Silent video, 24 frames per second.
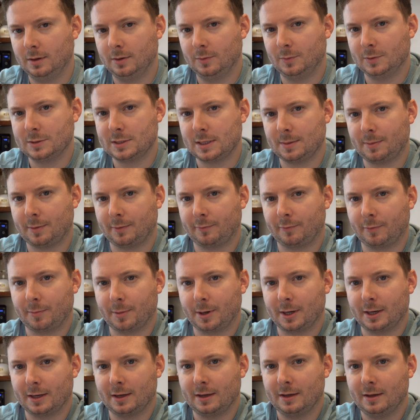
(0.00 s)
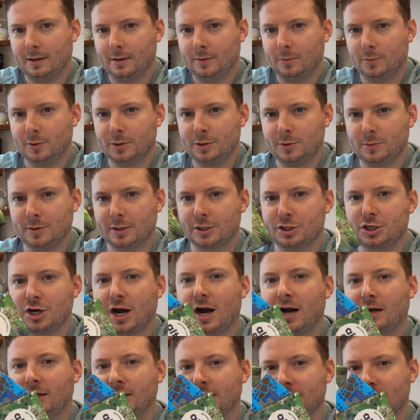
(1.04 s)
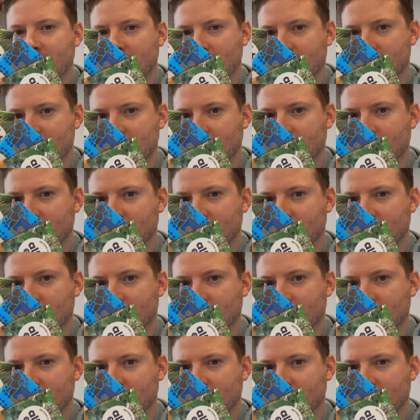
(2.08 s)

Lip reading: What's up, everybody? We're doing a chocolate tasting